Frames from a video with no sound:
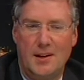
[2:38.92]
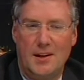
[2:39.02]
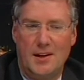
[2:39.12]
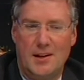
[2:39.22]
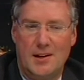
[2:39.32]

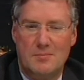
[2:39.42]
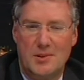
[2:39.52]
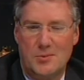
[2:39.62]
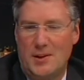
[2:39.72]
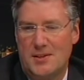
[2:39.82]

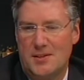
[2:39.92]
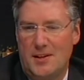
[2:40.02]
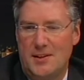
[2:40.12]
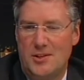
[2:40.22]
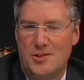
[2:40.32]
as
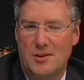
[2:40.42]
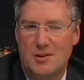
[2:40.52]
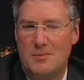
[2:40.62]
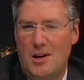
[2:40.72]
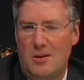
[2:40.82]
signage. So it
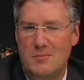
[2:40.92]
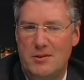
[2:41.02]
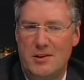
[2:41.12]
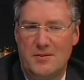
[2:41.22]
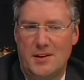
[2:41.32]
can be a whole
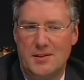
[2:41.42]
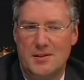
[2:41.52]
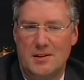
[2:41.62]
myriad of things.